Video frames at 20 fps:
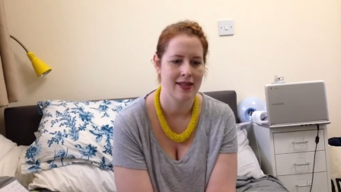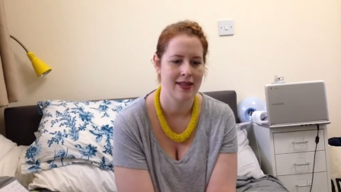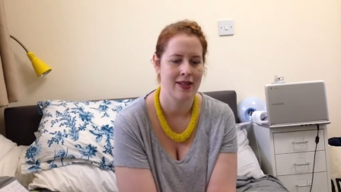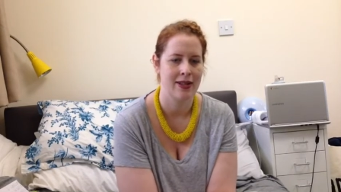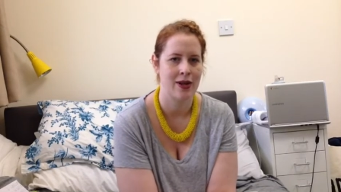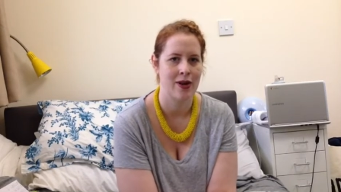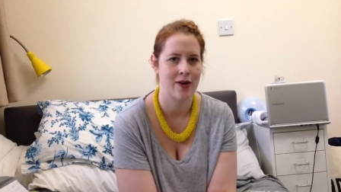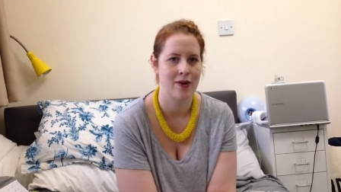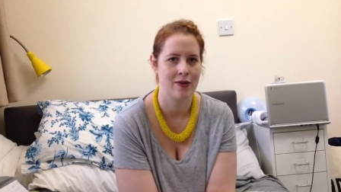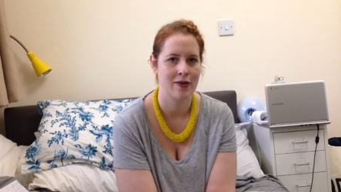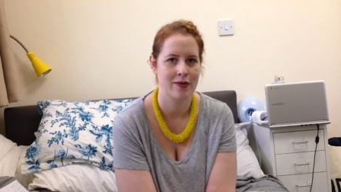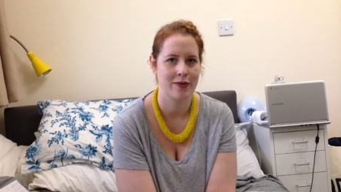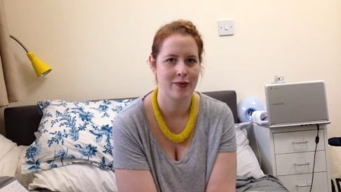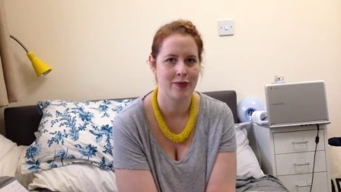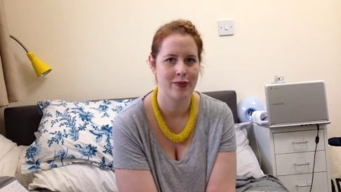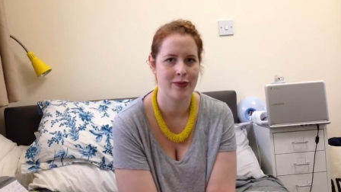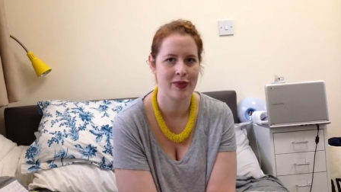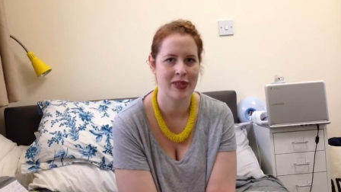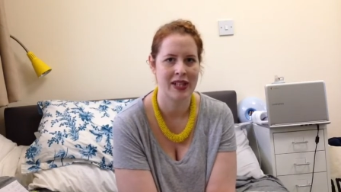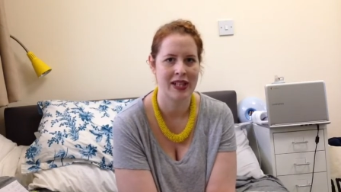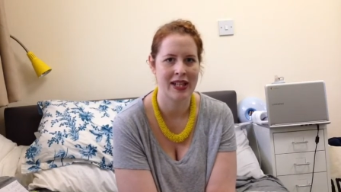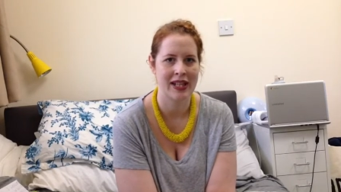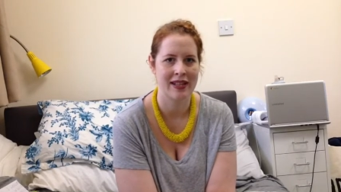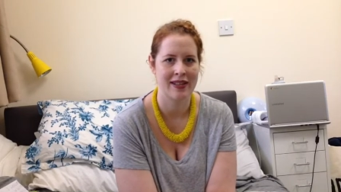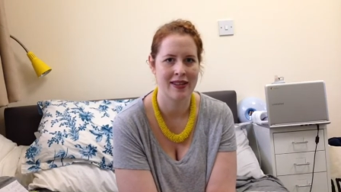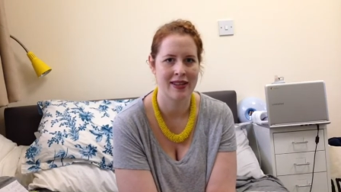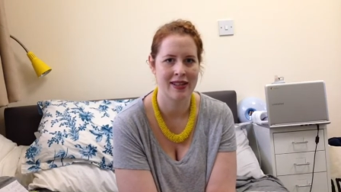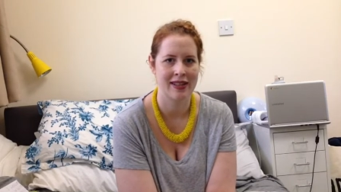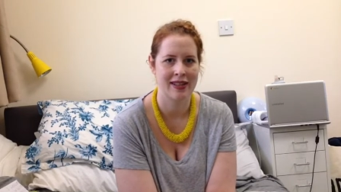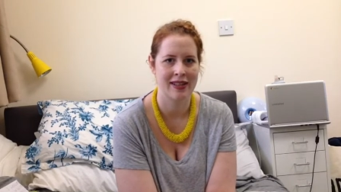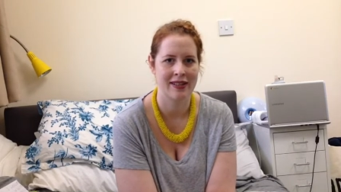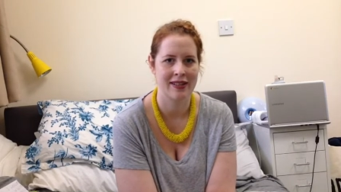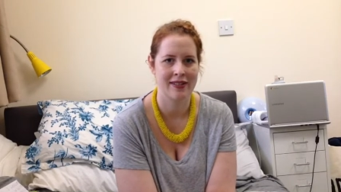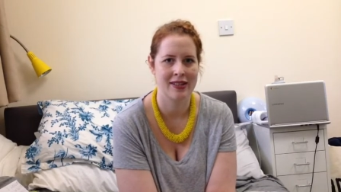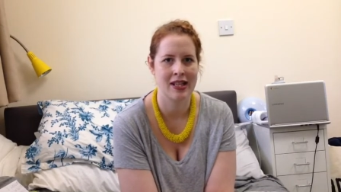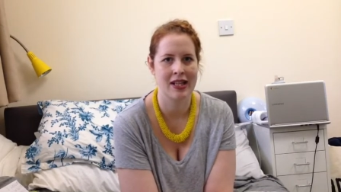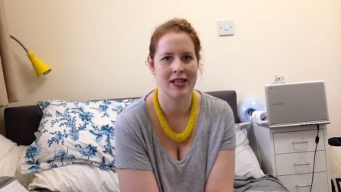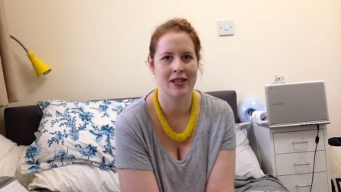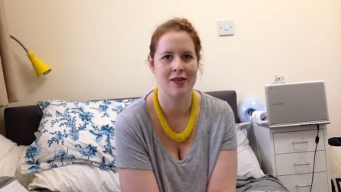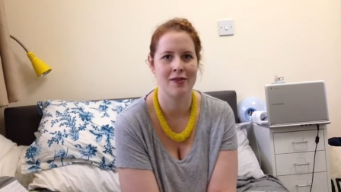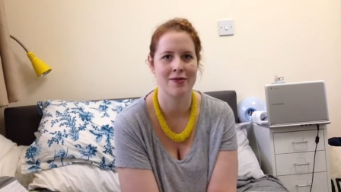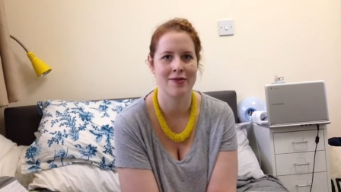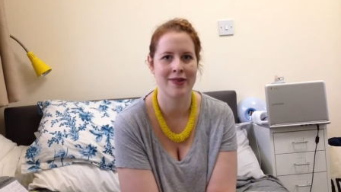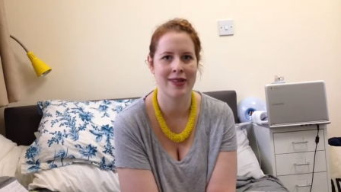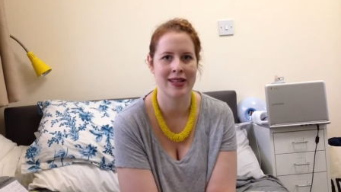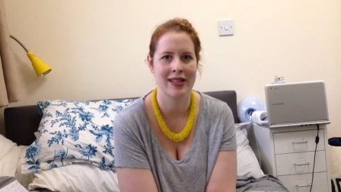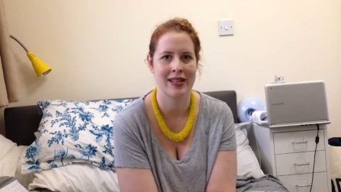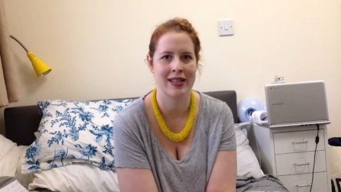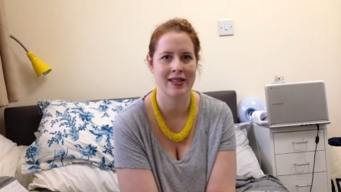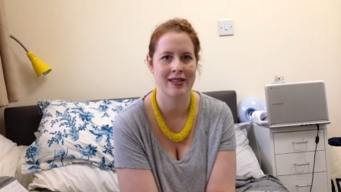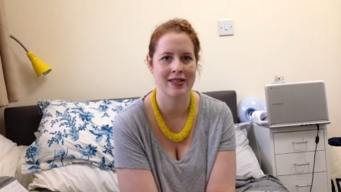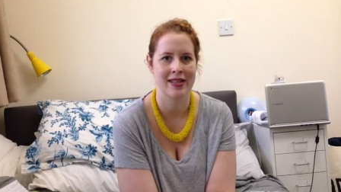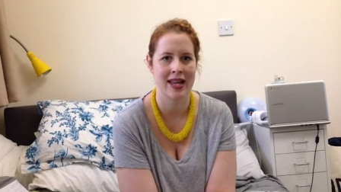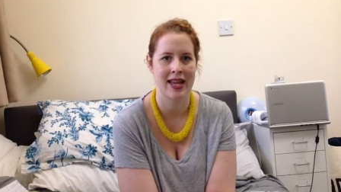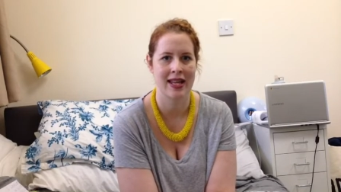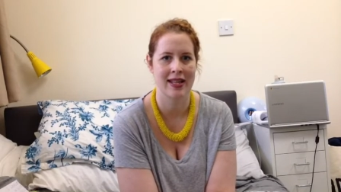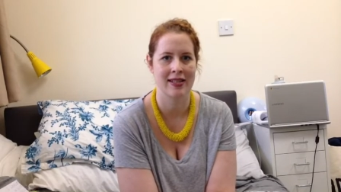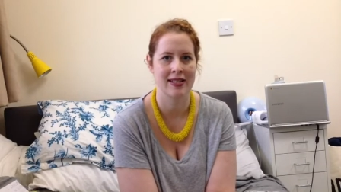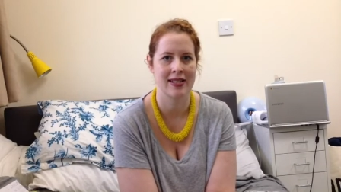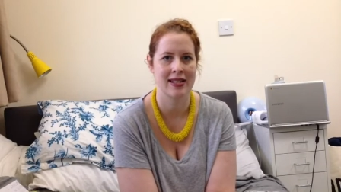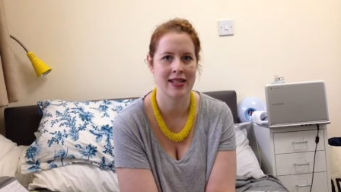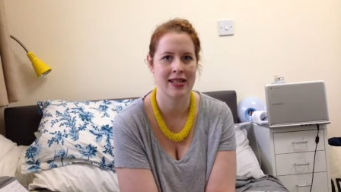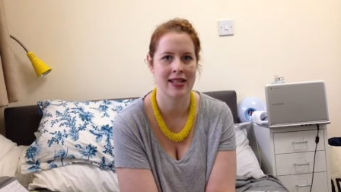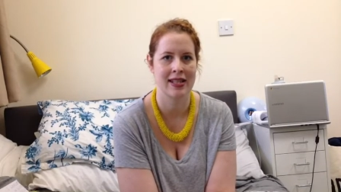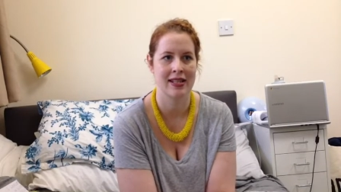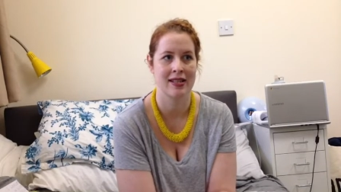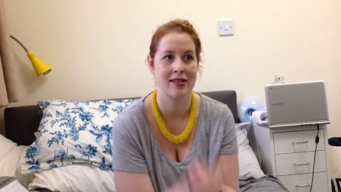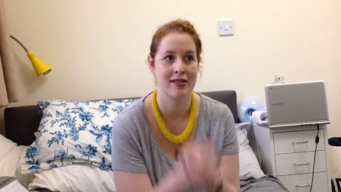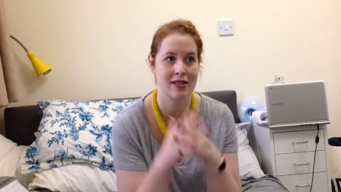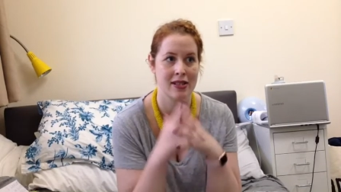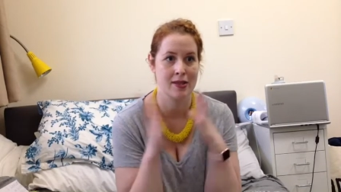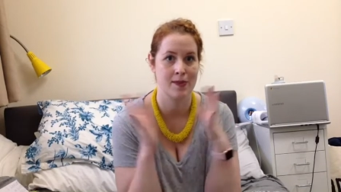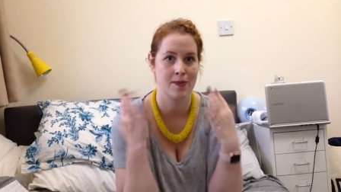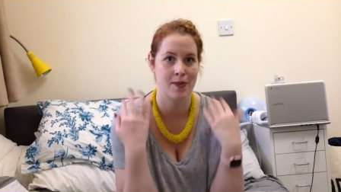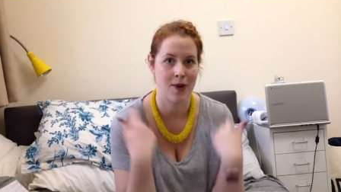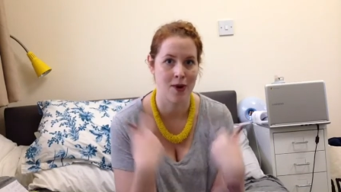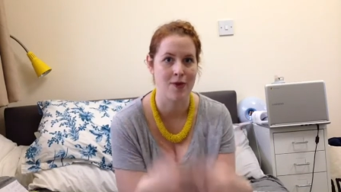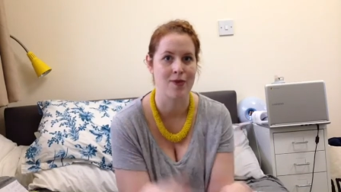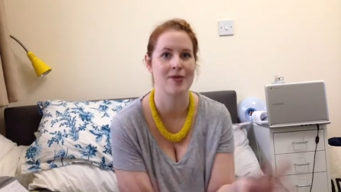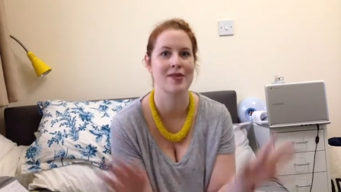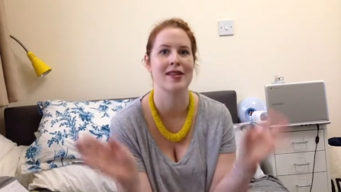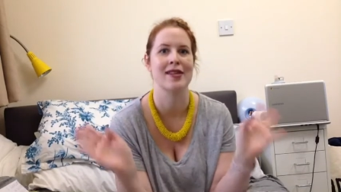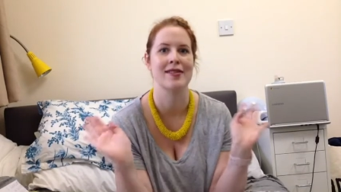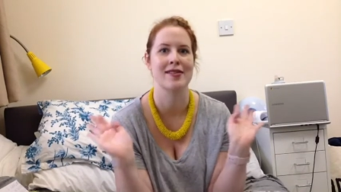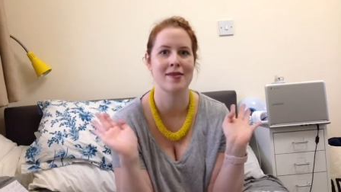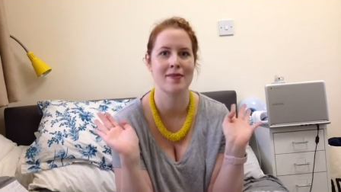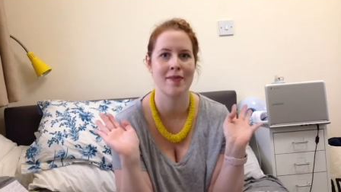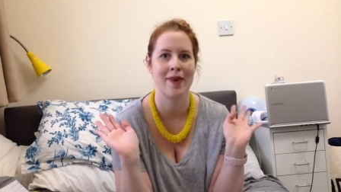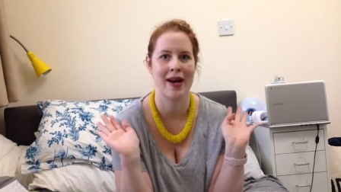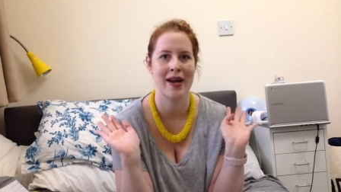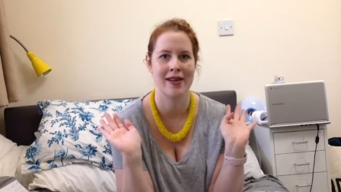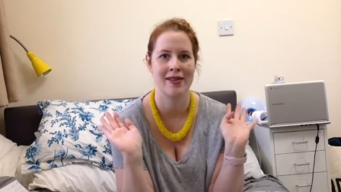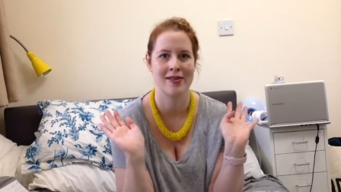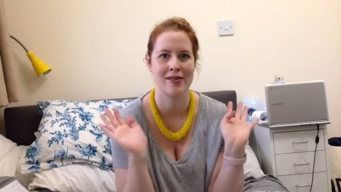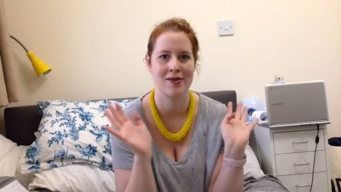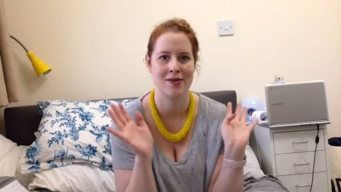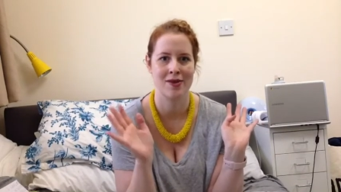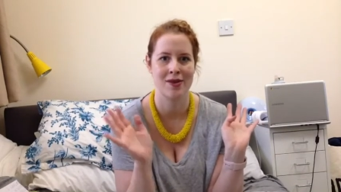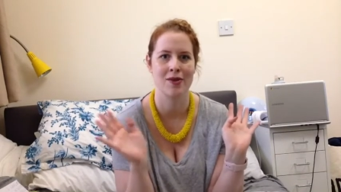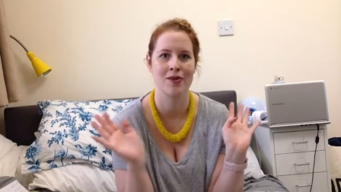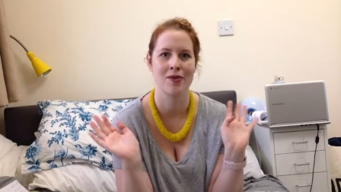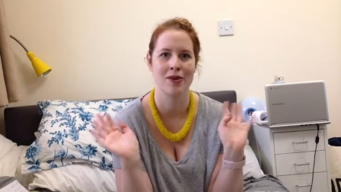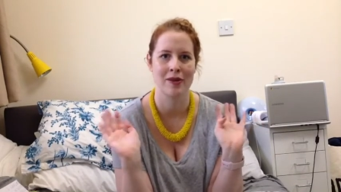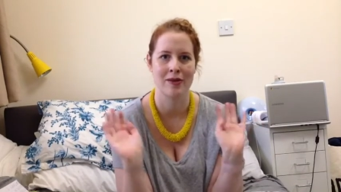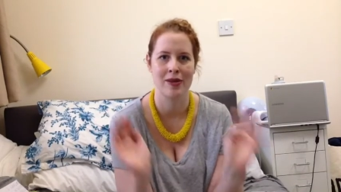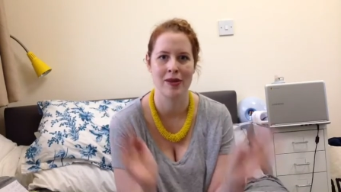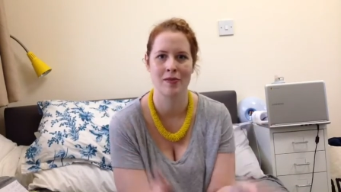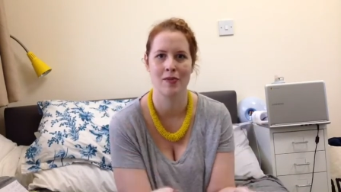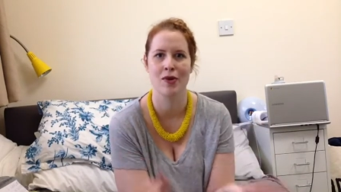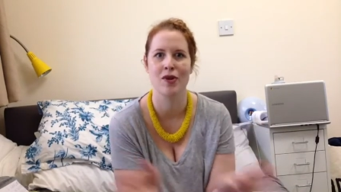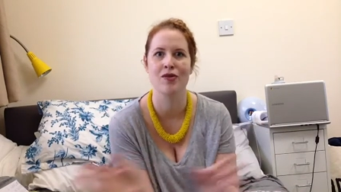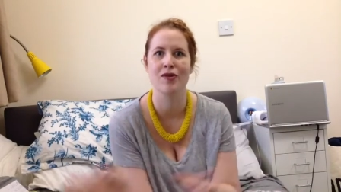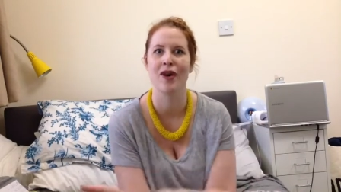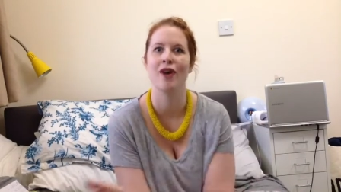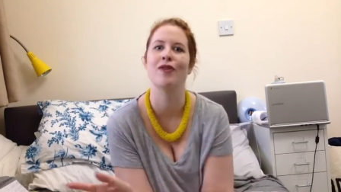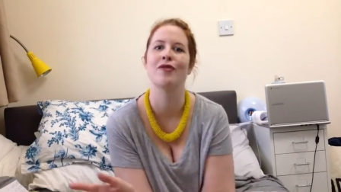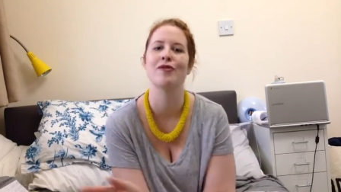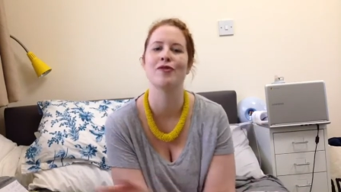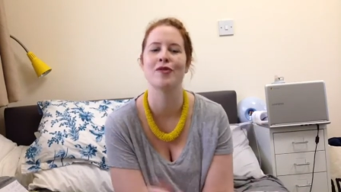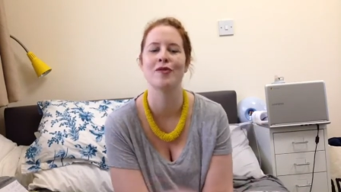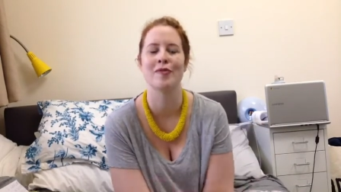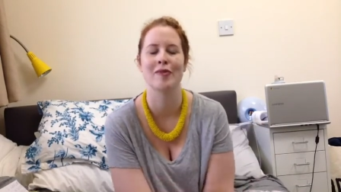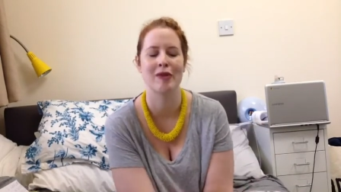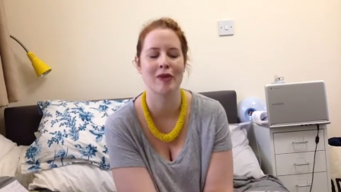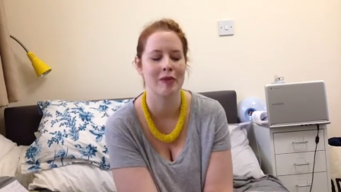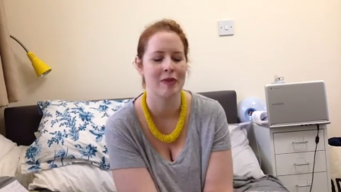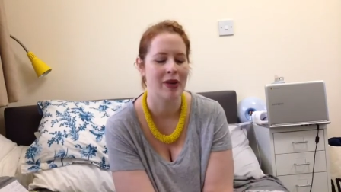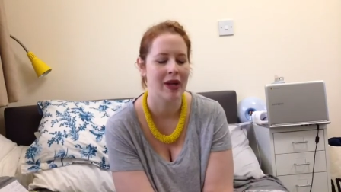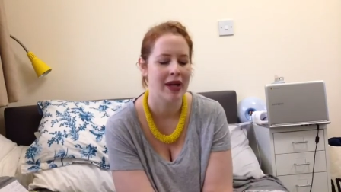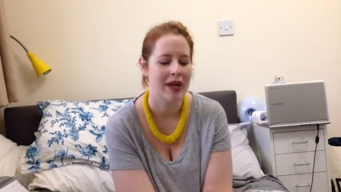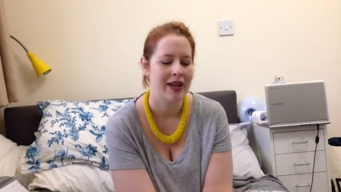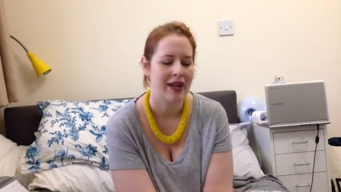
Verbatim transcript: you know, letting the negative feelings actually just process and pass through and then move on from them.